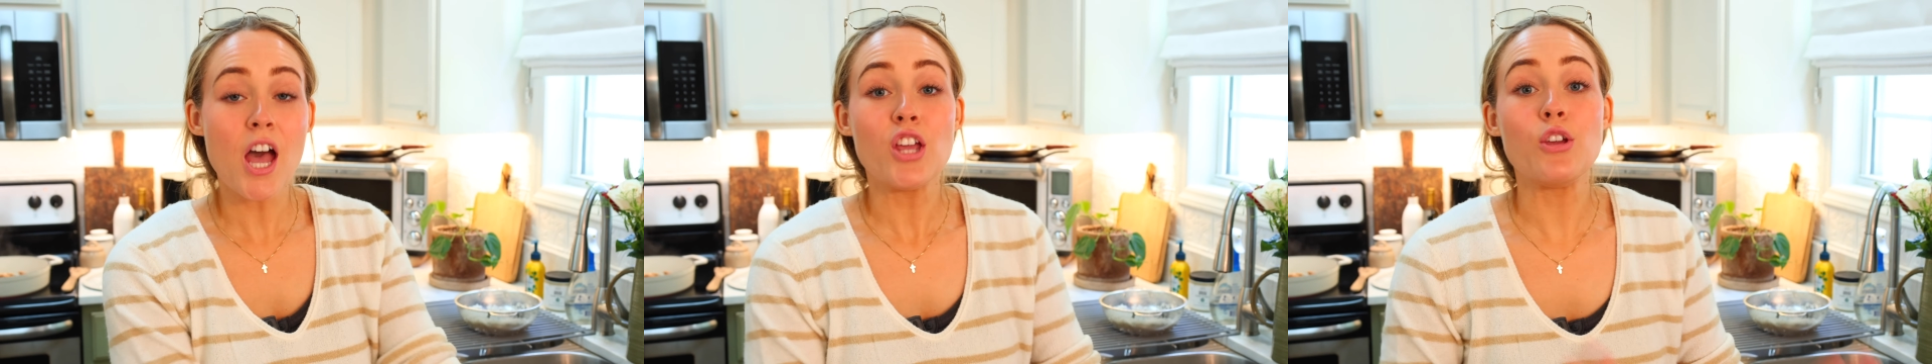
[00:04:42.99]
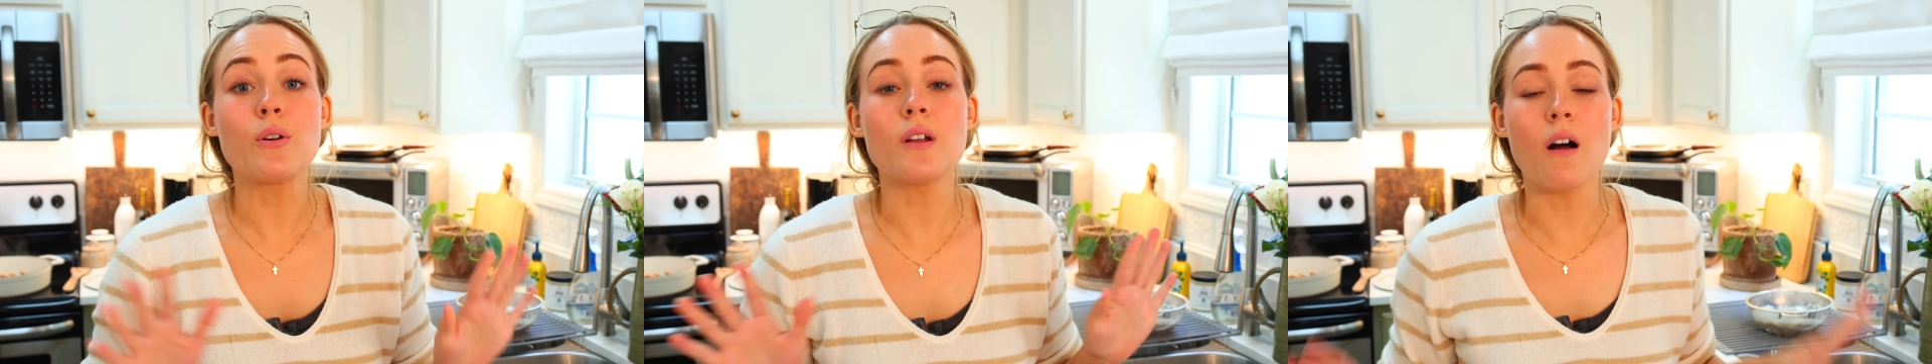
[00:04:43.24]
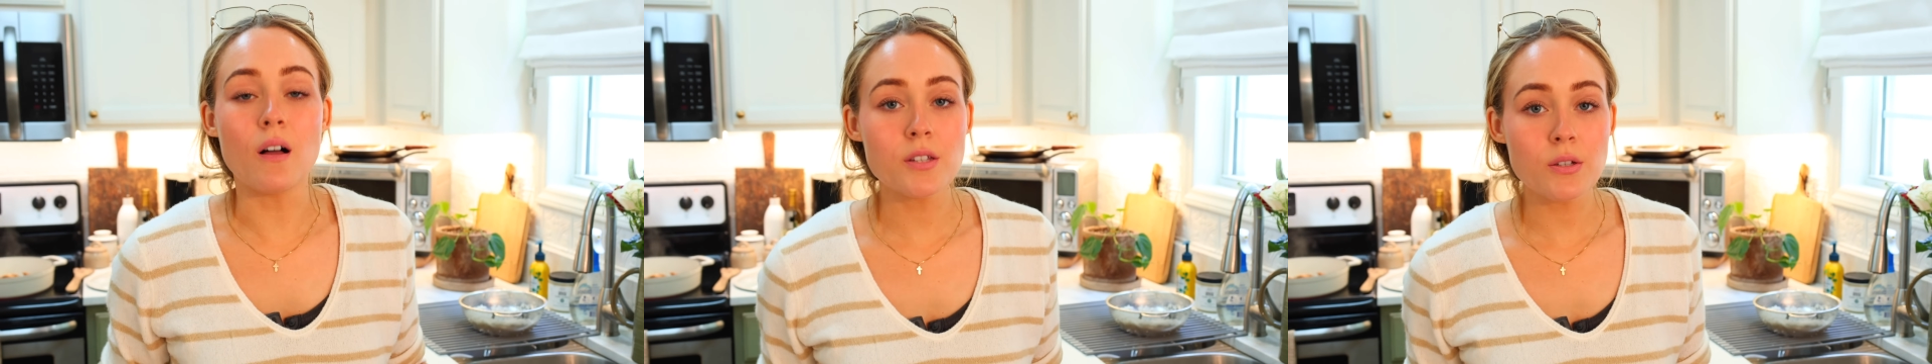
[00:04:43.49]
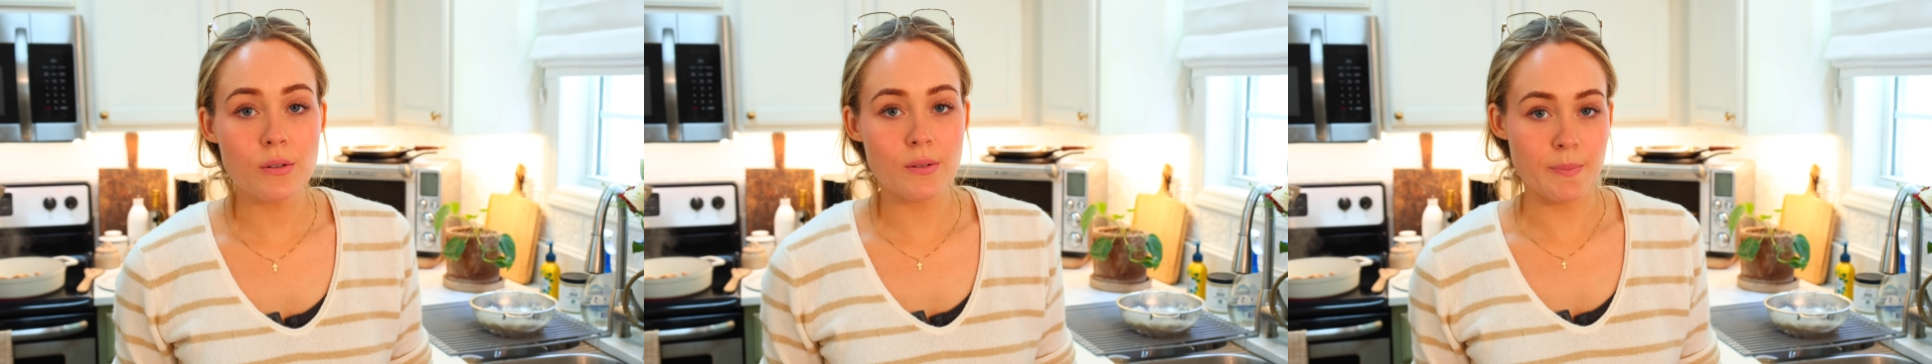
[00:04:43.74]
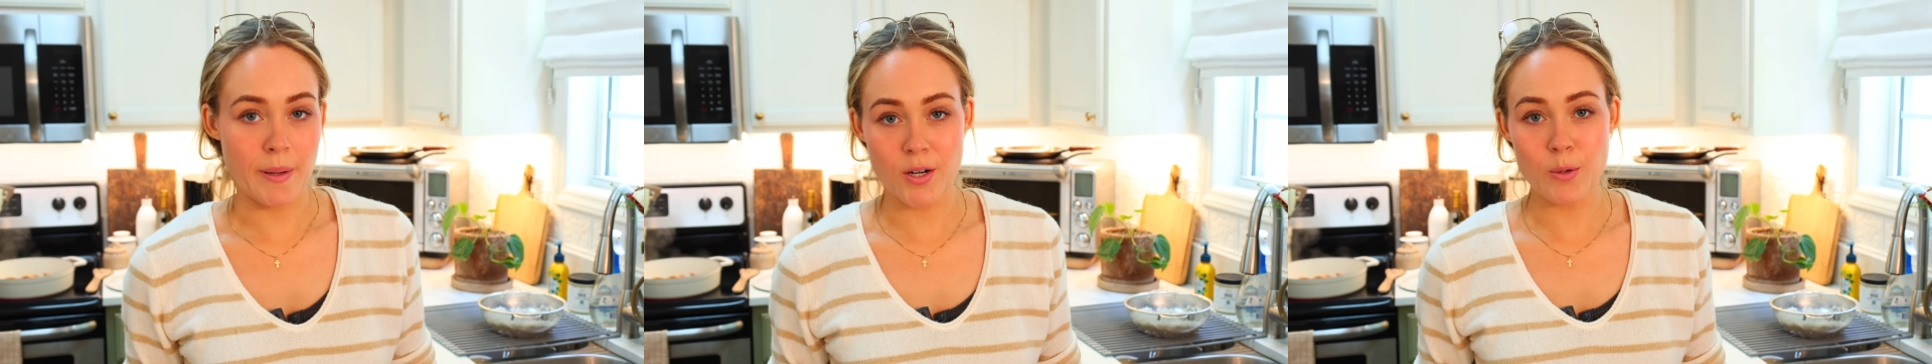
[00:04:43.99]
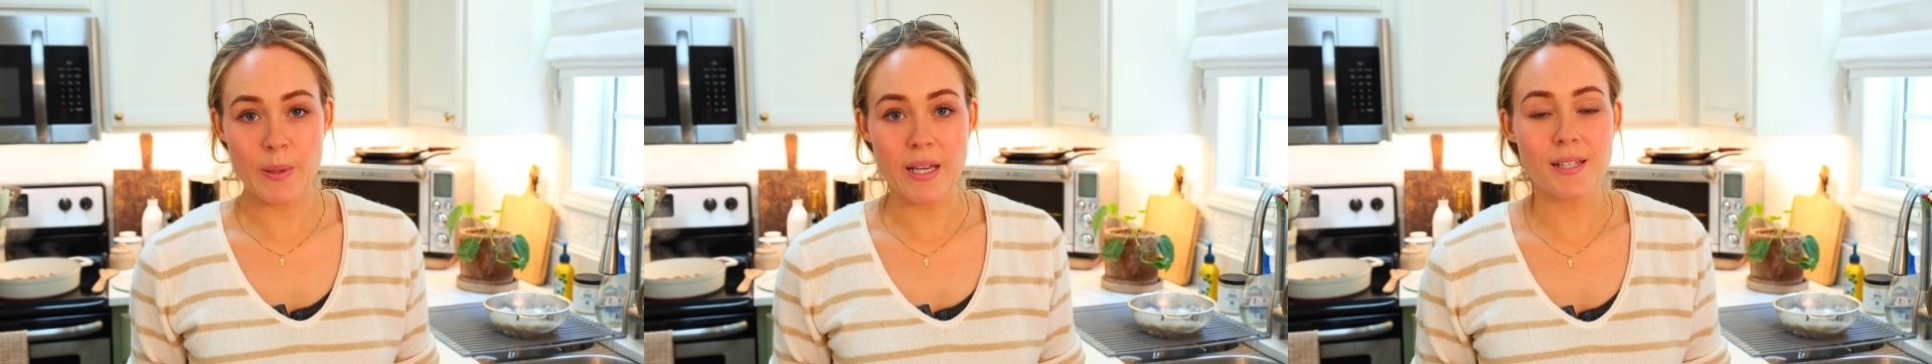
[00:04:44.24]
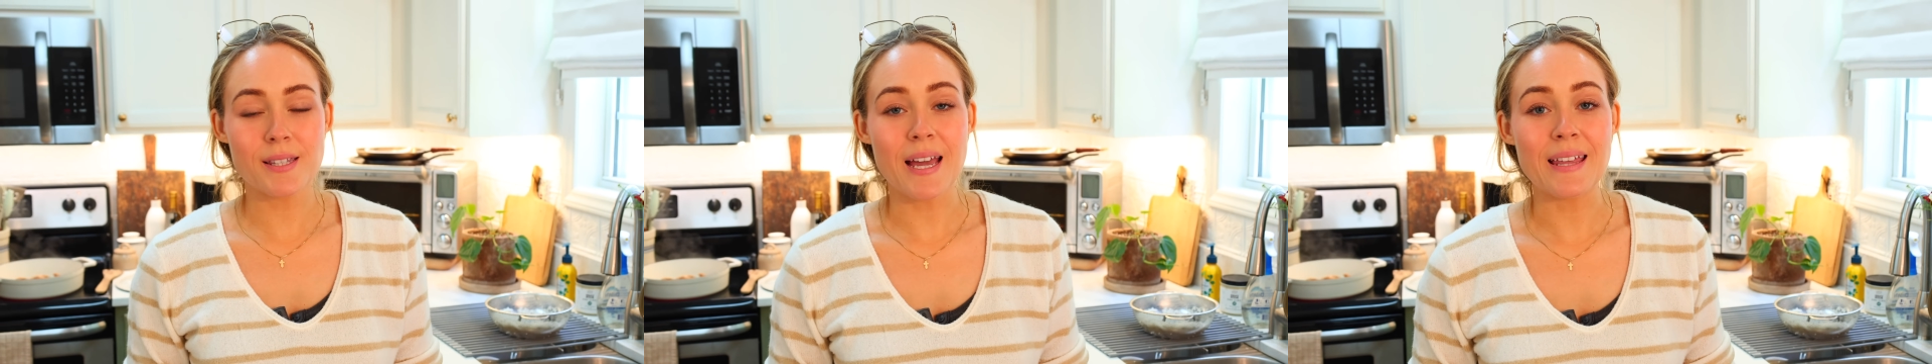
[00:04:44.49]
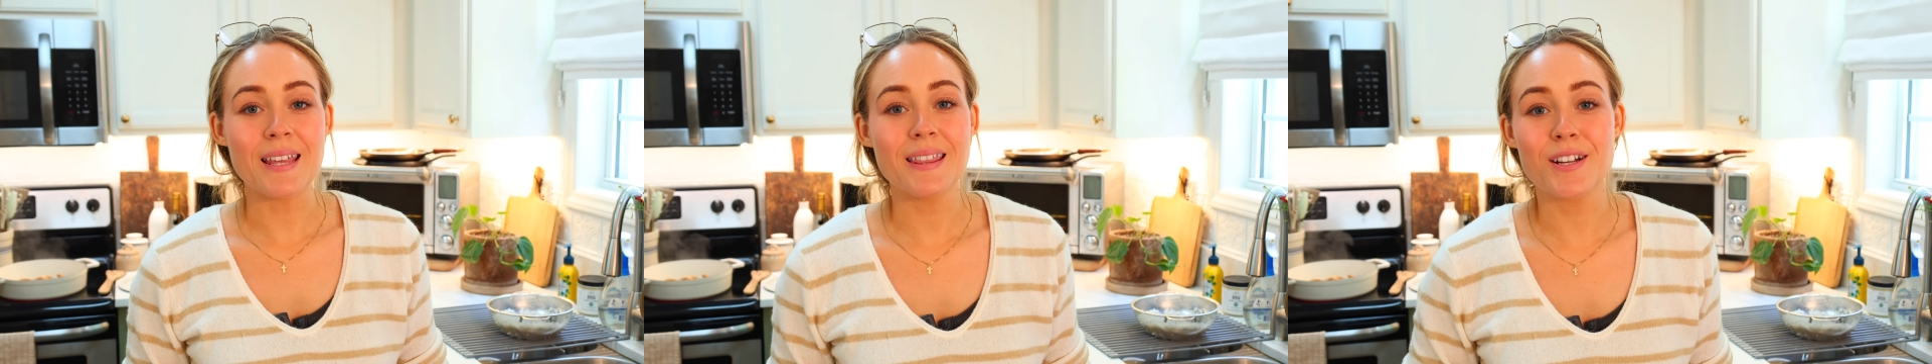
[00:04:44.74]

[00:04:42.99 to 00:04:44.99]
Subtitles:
You can also use butter beans. I think